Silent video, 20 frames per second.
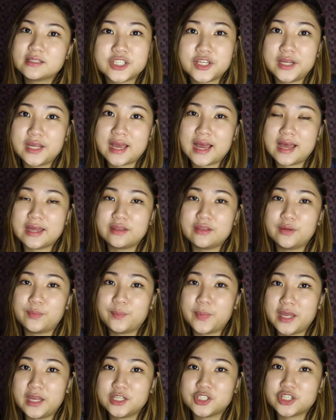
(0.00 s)
She had the
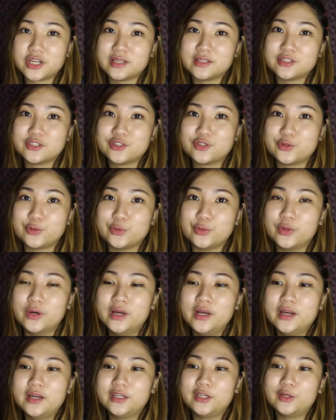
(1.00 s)
patience to,
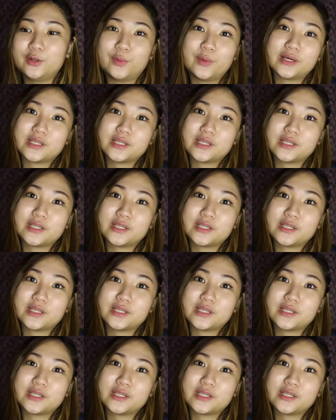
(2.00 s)
you know,